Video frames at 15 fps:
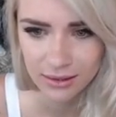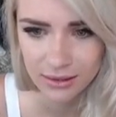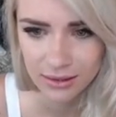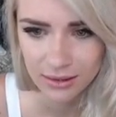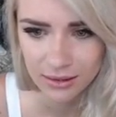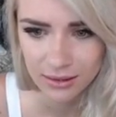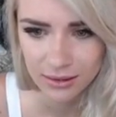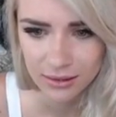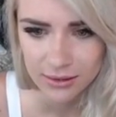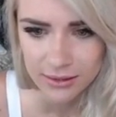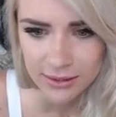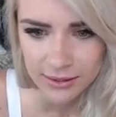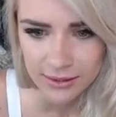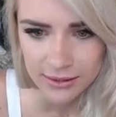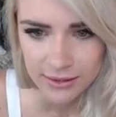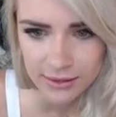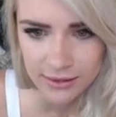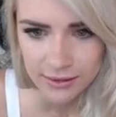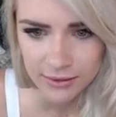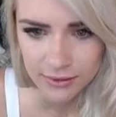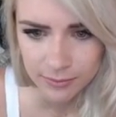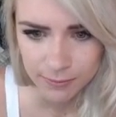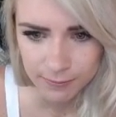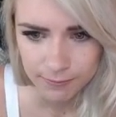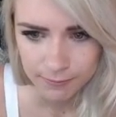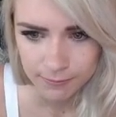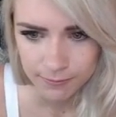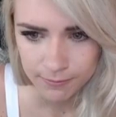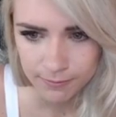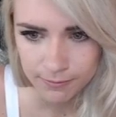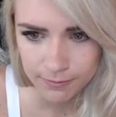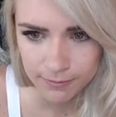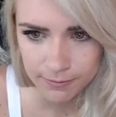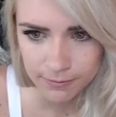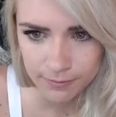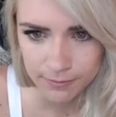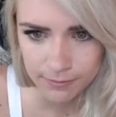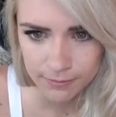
(silence)